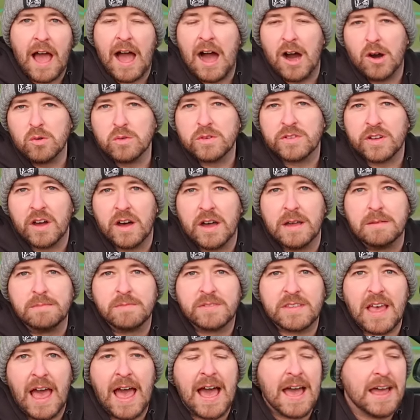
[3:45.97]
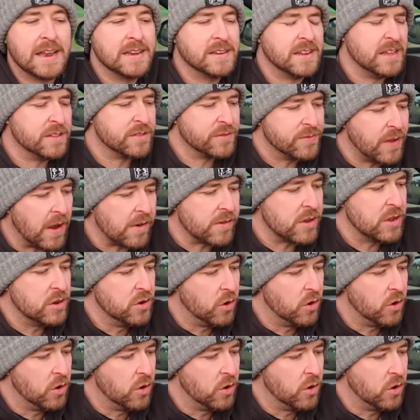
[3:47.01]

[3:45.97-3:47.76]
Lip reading: at all times, and it's very